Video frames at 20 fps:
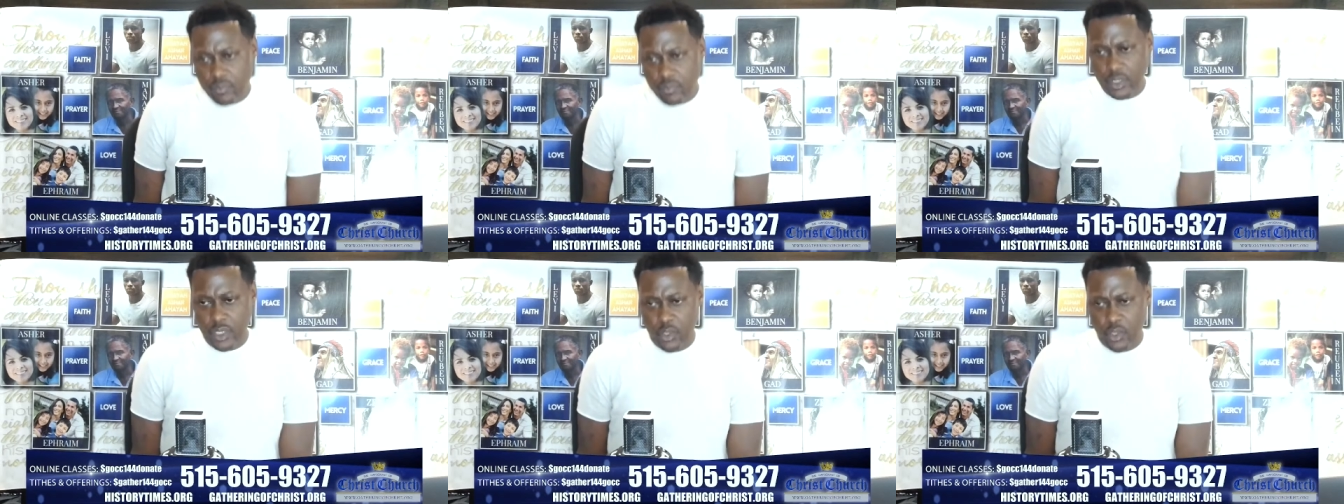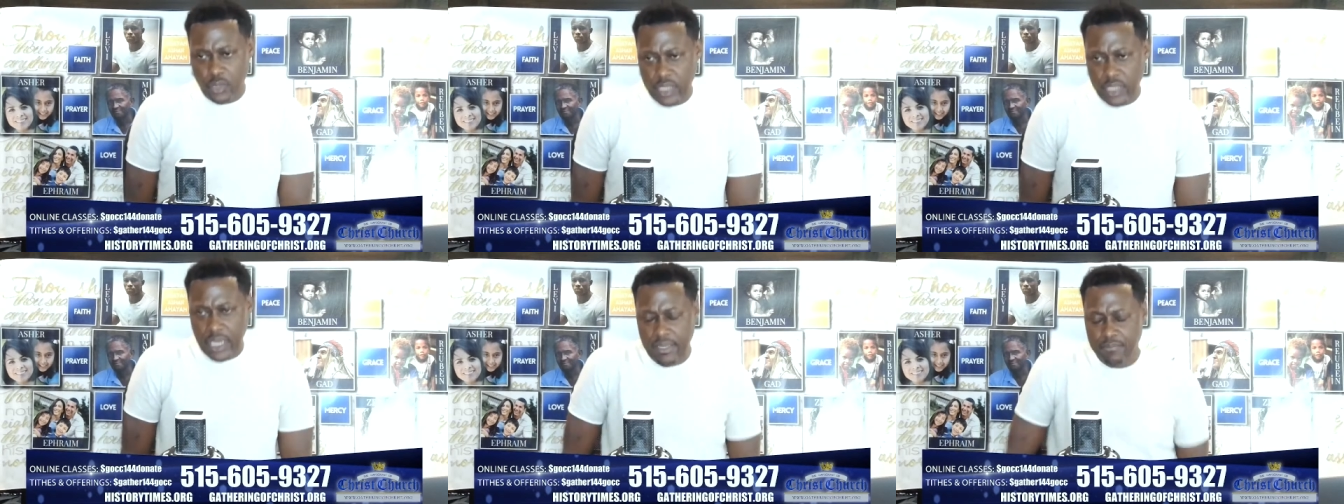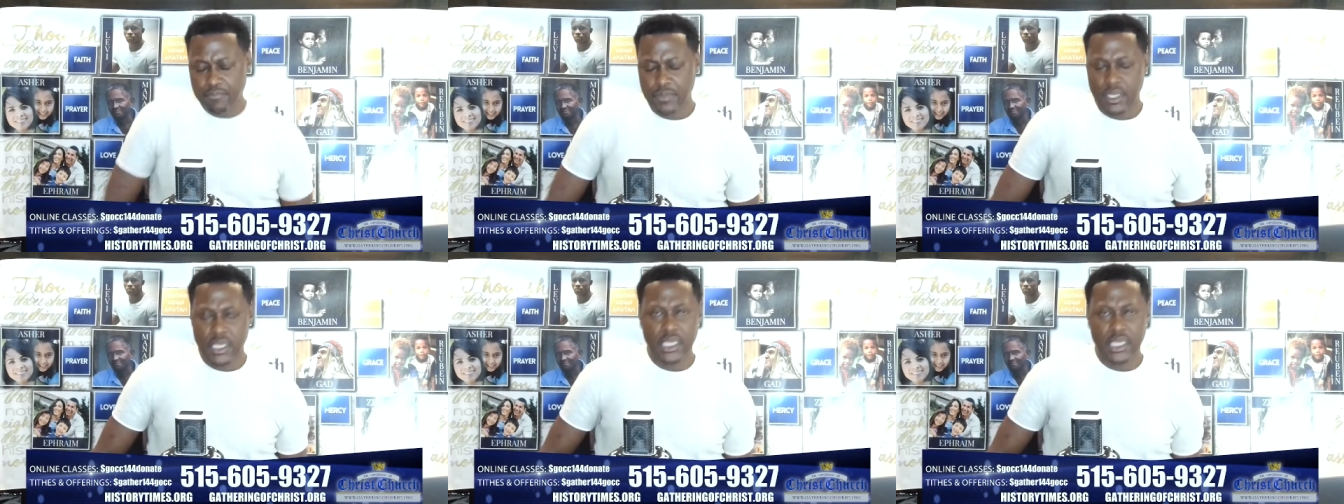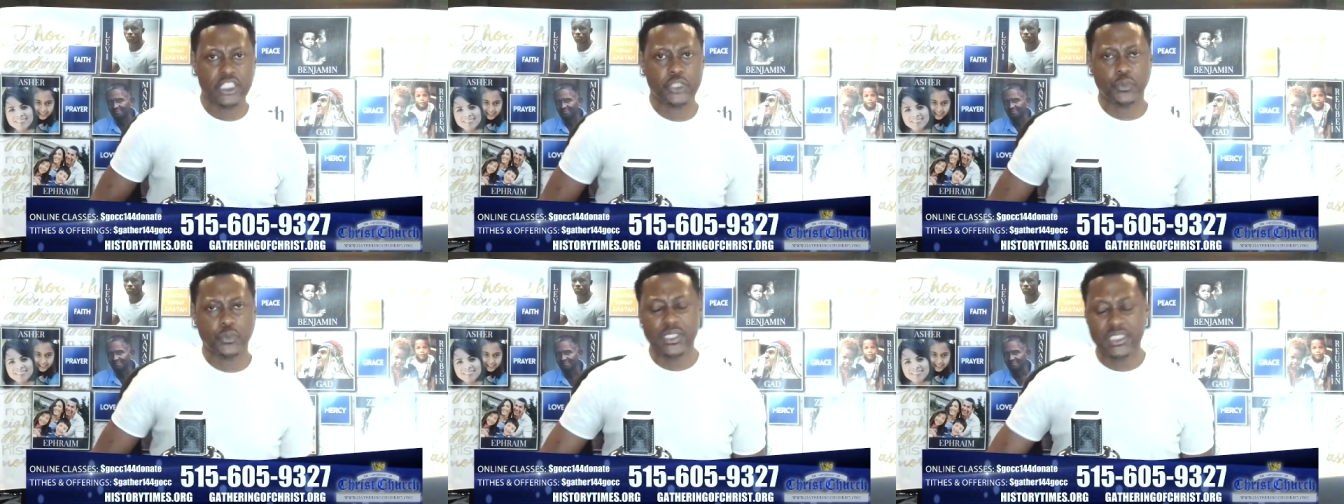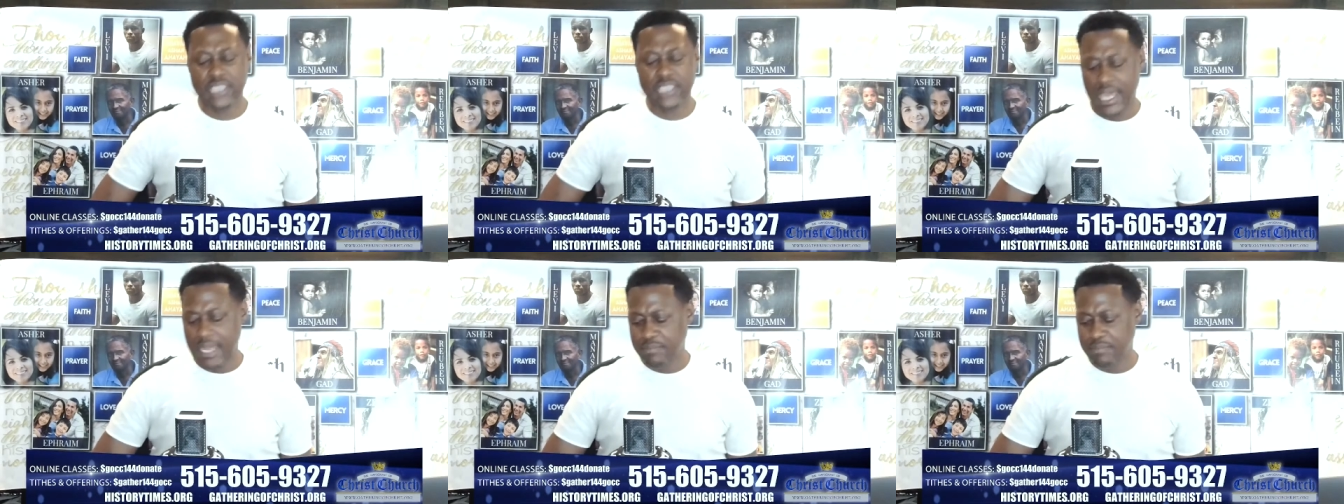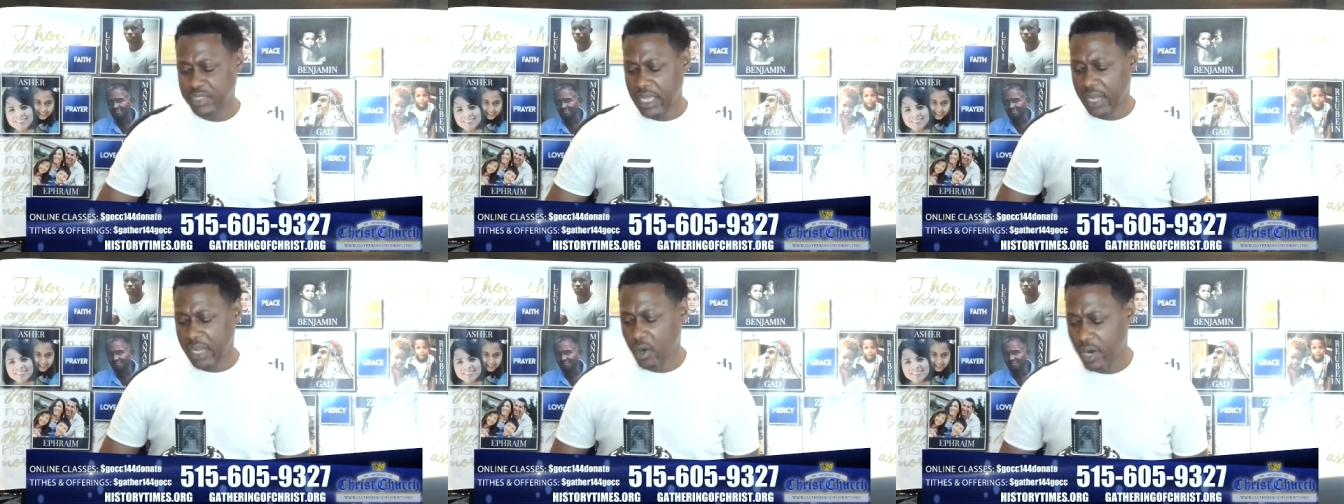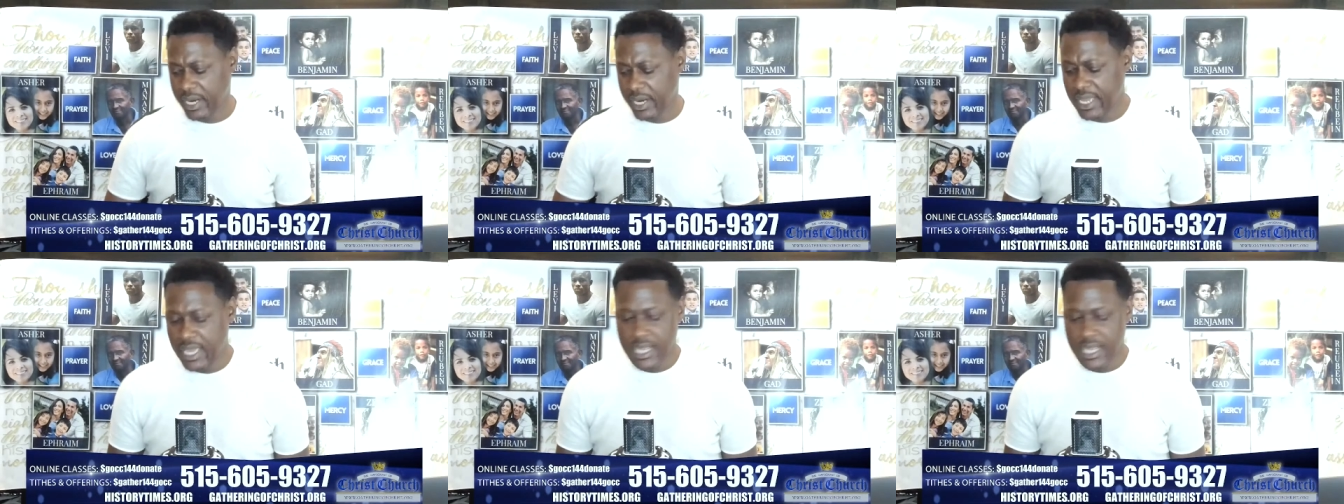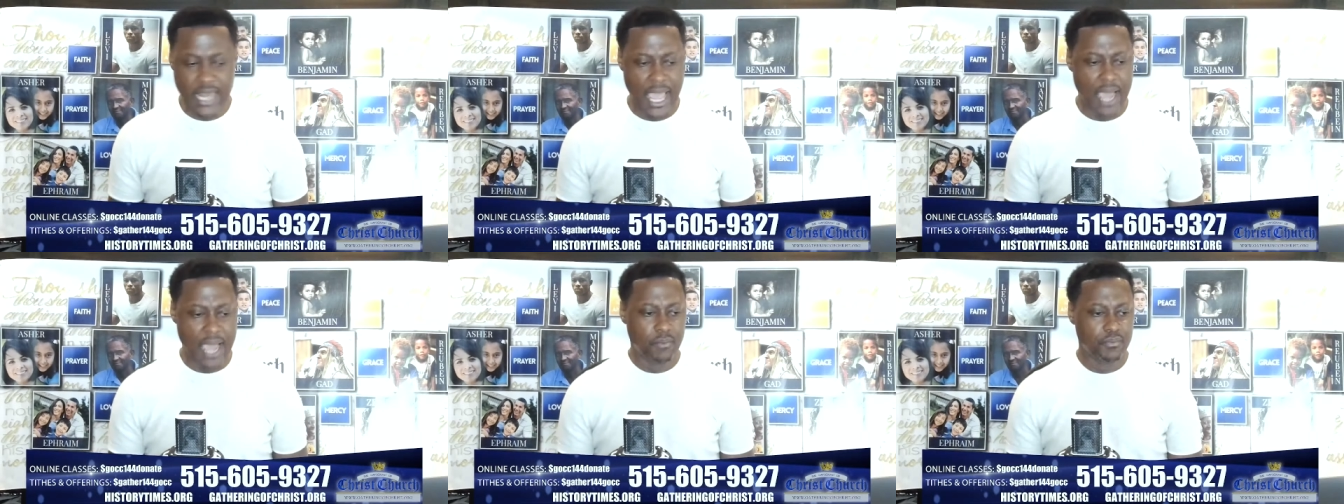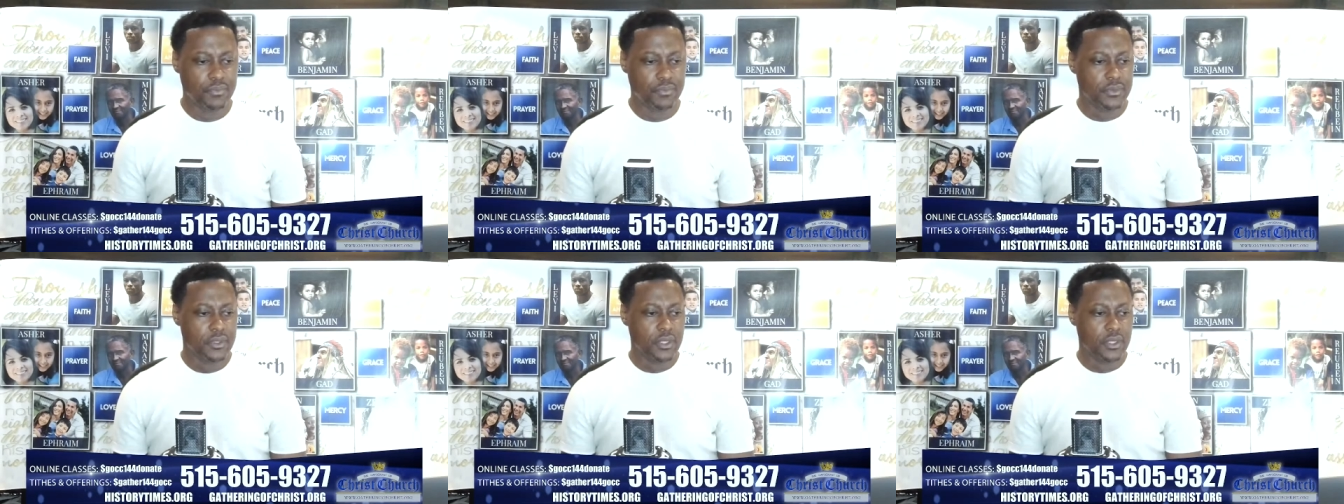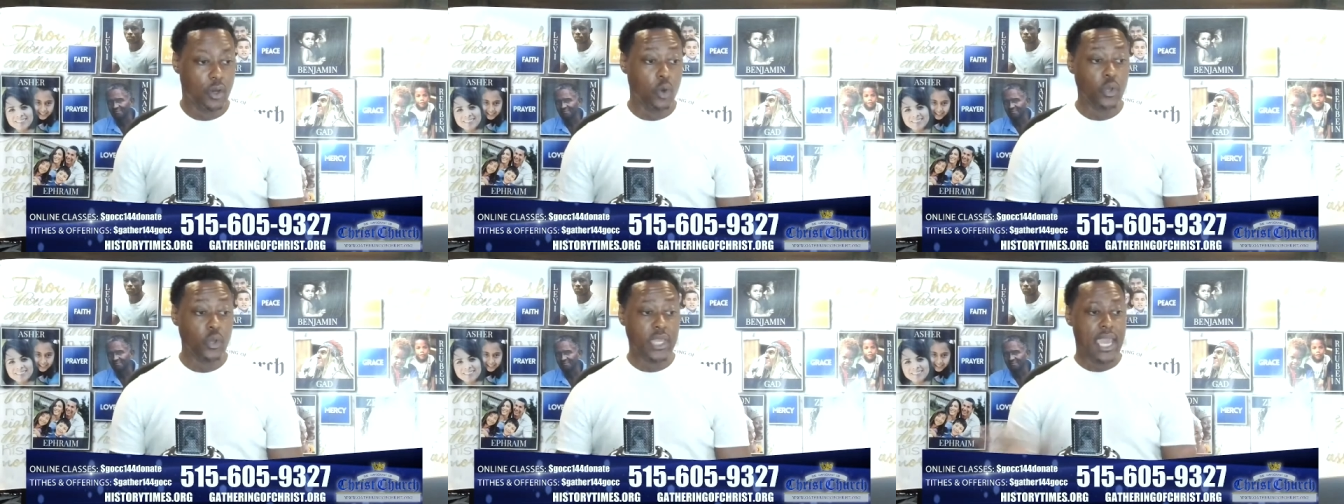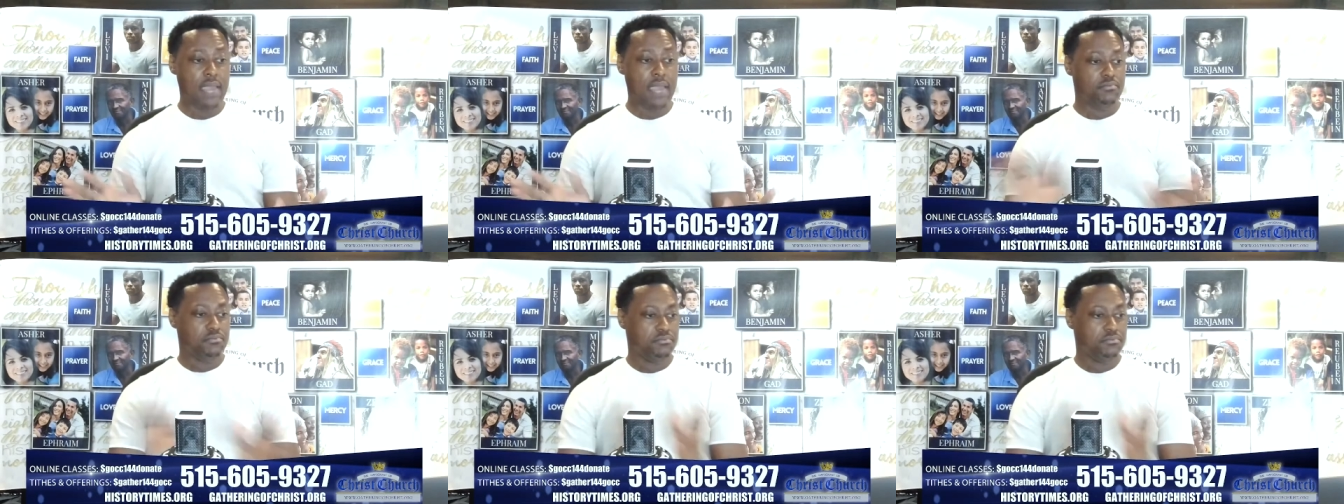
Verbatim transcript: Okay. Historytimes.org. Now, okay.